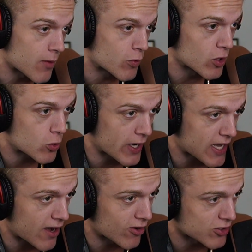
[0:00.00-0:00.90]
Real quick,
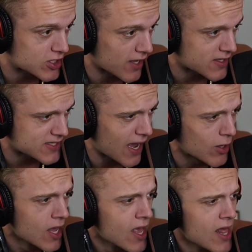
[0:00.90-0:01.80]
editors, cut this out.
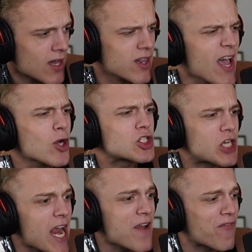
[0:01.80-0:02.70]
Lil
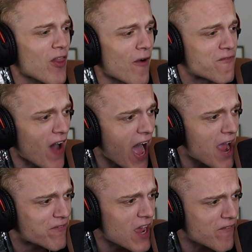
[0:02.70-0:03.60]
Chi for the
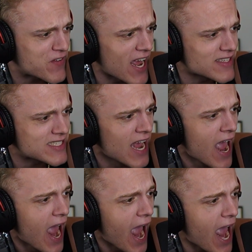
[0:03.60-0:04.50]
five gifteds
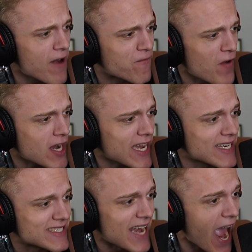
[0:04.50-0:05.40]
and
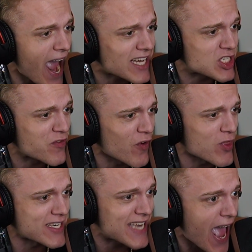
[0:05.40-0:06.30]
fucking Tex for
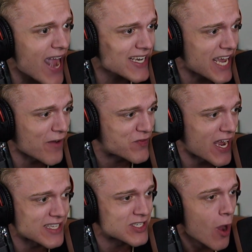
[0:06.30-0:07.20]
the ten
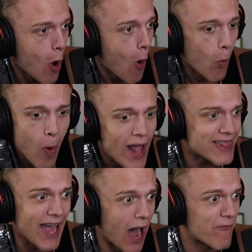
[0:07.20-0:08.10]
gifteds. What
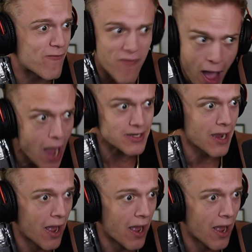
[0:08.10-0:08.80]
the fuck?